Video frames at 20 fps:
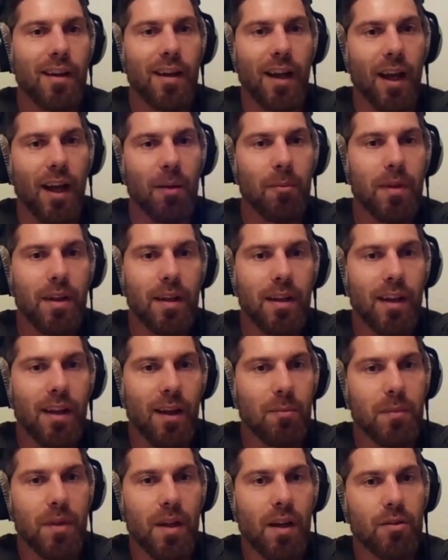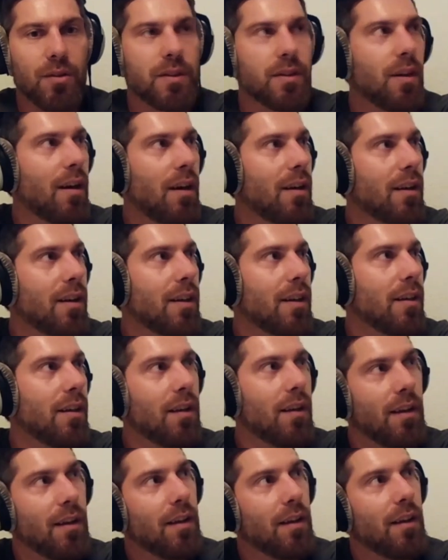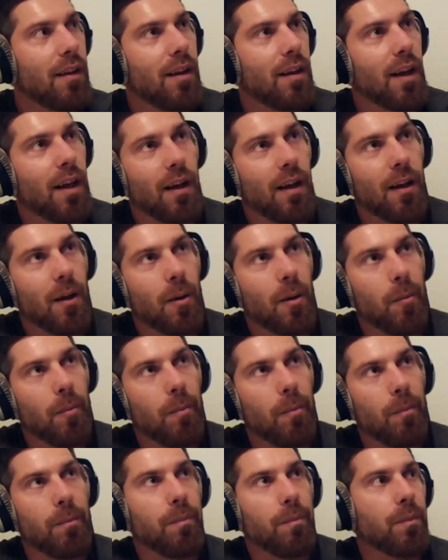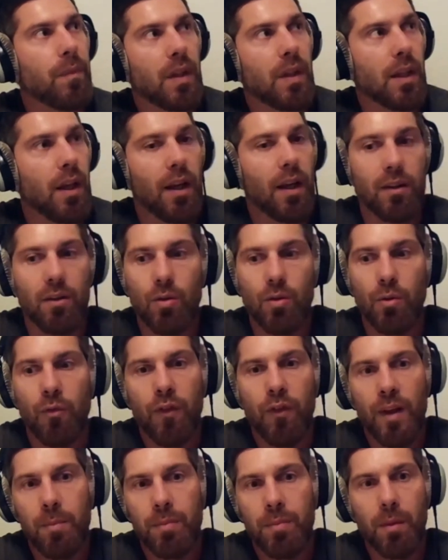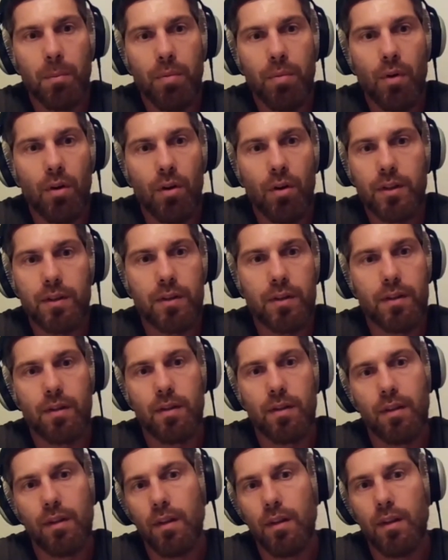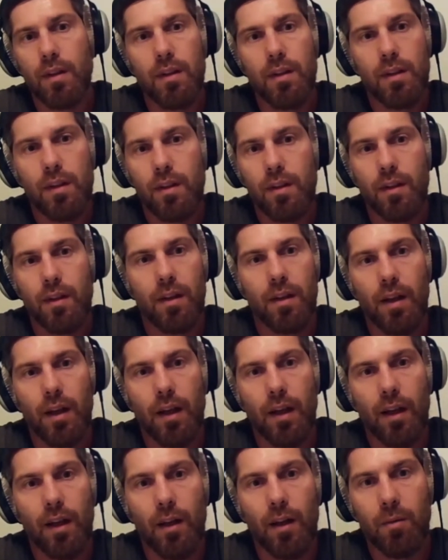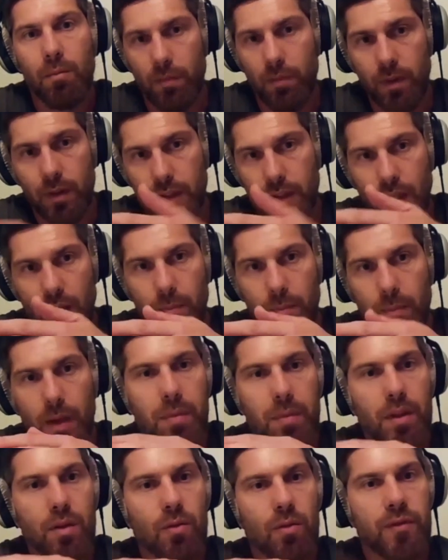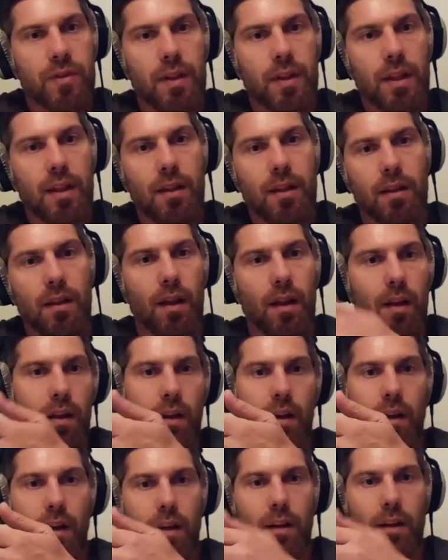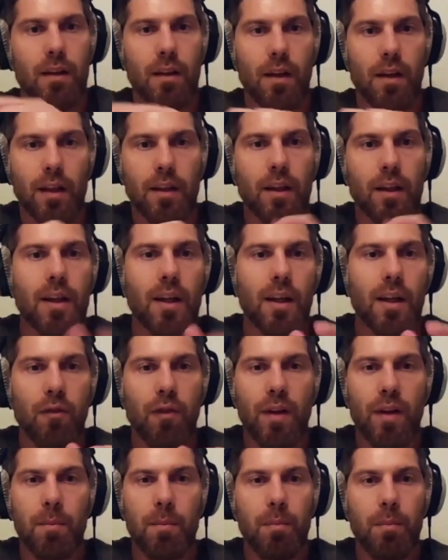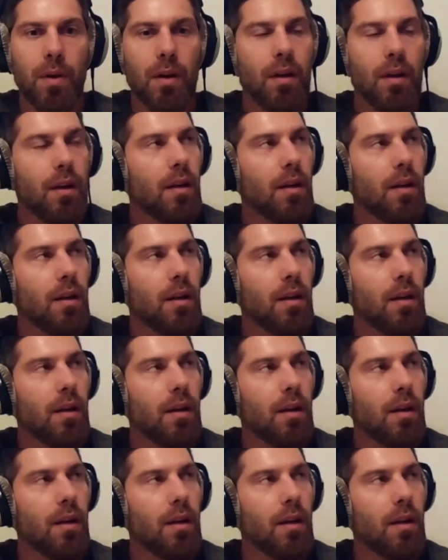I mean, I'm now starting to flip the boards. Maybe you've seen it, like a kickflip.